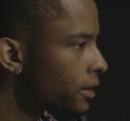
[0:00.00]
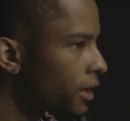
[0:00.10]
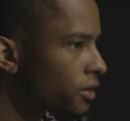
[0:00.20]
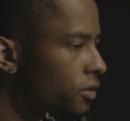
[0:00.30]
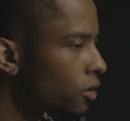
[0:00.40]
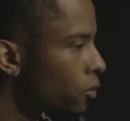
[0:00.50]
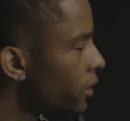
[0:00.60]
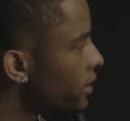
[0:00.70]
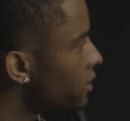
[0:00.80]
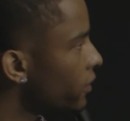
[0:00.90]
there's no
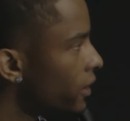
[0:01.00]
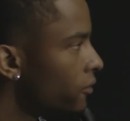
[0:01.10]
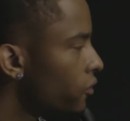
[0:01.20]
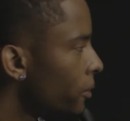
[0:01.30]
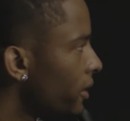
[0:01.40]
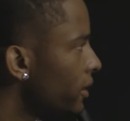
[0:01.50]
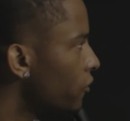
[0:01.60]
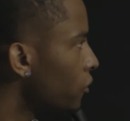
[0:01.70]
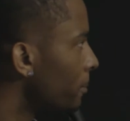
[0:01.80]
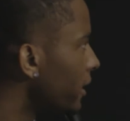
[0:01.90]
reason for
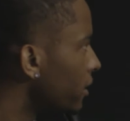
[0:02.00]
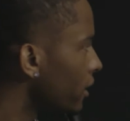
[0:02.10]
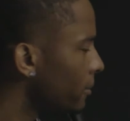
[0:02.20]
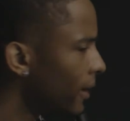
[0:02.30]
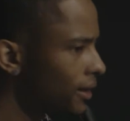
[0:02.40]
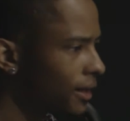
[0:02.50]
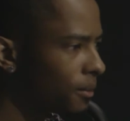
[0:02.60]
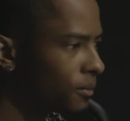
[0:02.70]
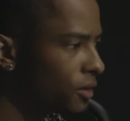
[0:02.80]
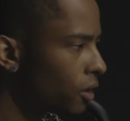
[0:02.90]
me or anybody that
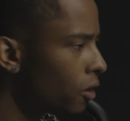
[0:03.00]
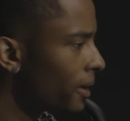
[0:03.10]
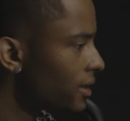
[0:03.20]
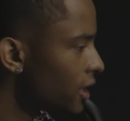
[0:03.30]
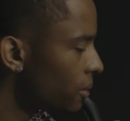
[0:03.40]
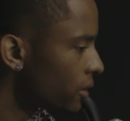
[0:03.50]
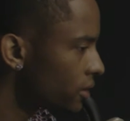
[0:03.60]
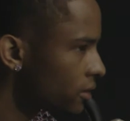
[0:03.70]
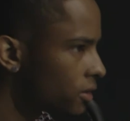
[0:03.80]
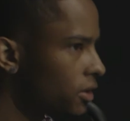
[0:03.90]
I'm on my team or
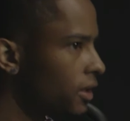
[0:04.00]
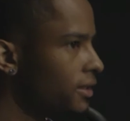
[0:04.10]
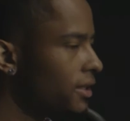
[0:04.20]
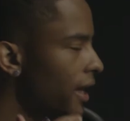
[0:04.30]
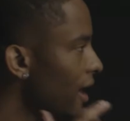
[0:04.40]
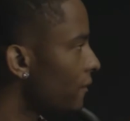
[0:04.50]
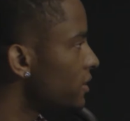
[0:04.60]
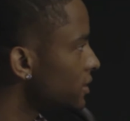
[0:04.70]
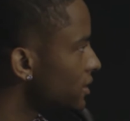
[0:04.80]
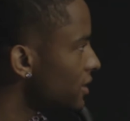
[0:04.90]
to have
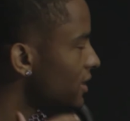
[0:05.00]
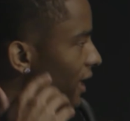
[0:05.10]
such an